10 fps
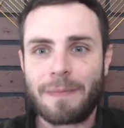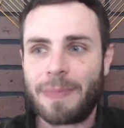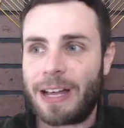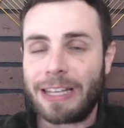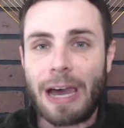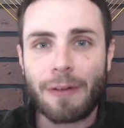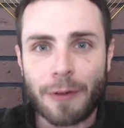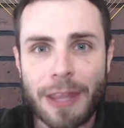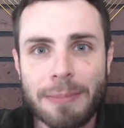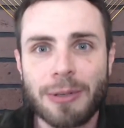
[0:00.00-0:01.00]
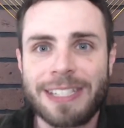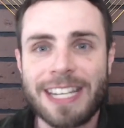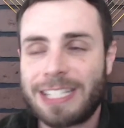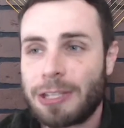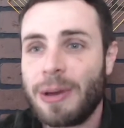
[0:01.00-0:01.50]
allowed for them to
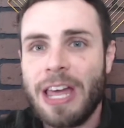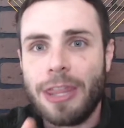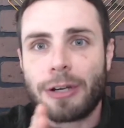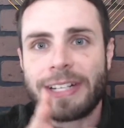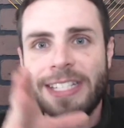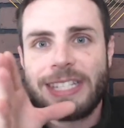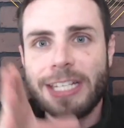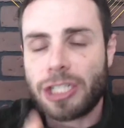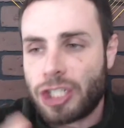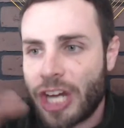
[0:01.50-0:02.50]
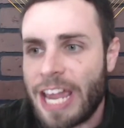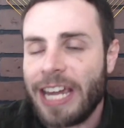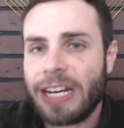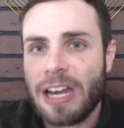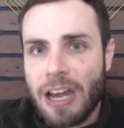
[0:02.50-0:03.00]
exist. So there is this
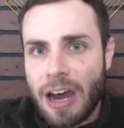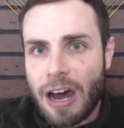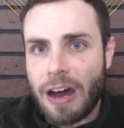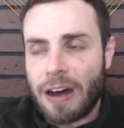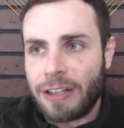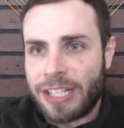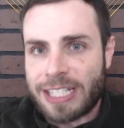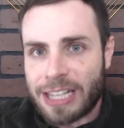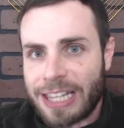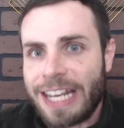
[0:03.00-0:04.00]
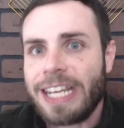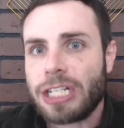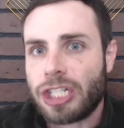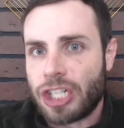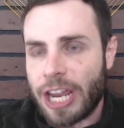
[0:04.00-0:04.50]
chain, this
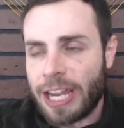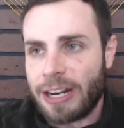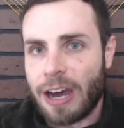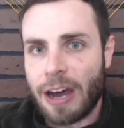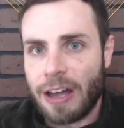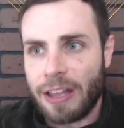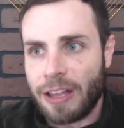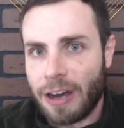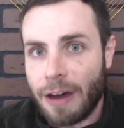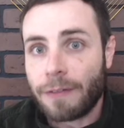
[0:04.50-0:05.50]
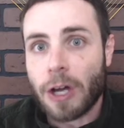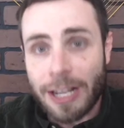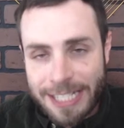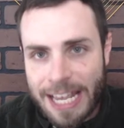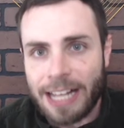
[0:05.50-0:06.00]
lineage chain of
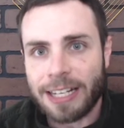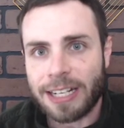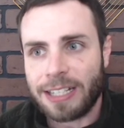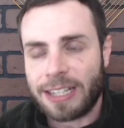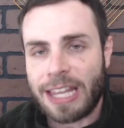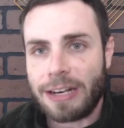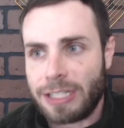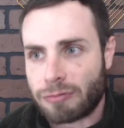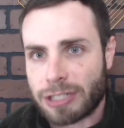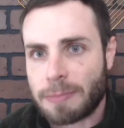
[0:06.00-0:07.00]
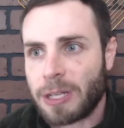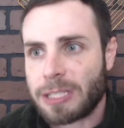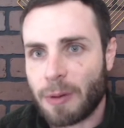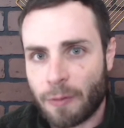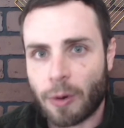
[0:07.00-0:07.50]
causality that is
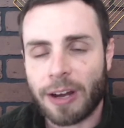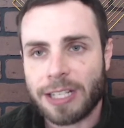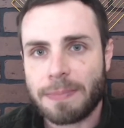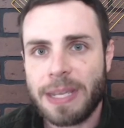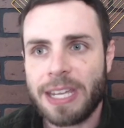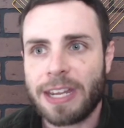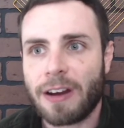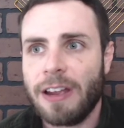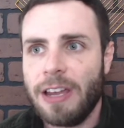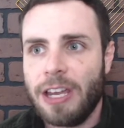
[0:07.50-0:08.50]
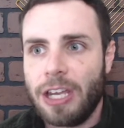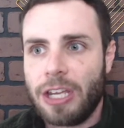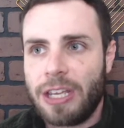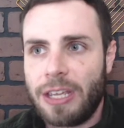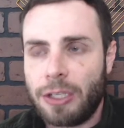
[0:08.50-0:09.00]
responsible for us being here.
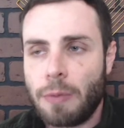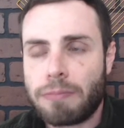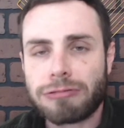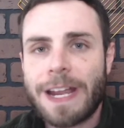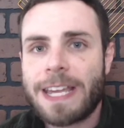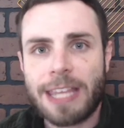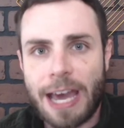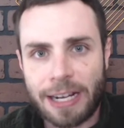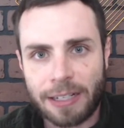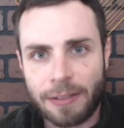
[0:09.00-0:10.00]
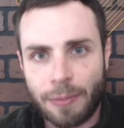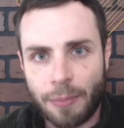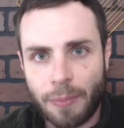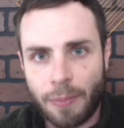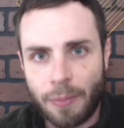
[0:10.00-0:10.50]
You break that
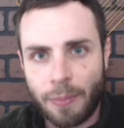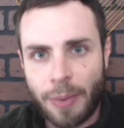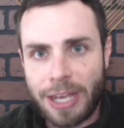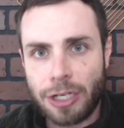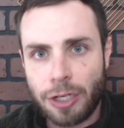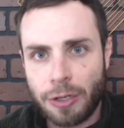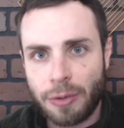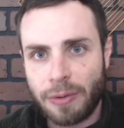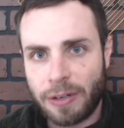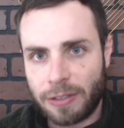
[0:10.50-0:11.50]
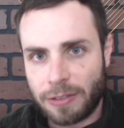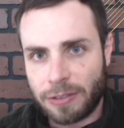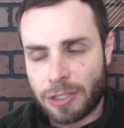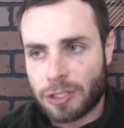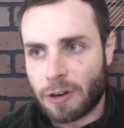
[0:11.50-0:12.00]
when you
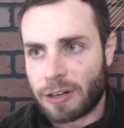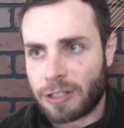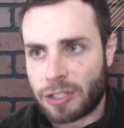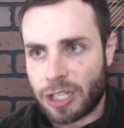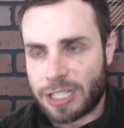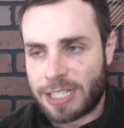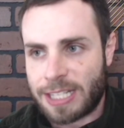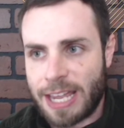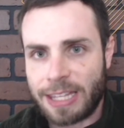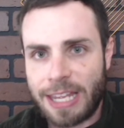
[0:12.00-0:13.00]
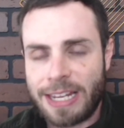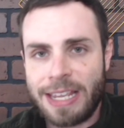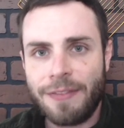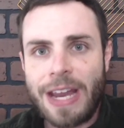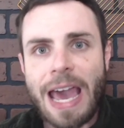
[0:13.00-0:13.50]
start just saying that
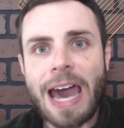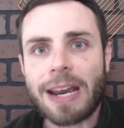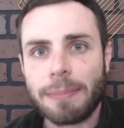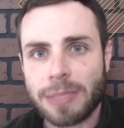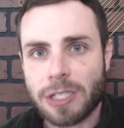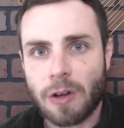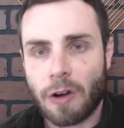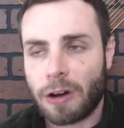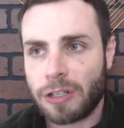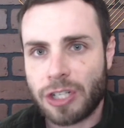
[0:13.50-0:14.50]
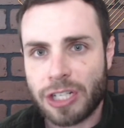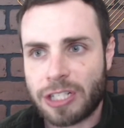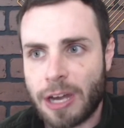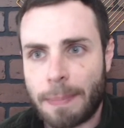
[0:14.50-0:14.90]
even atoms are just a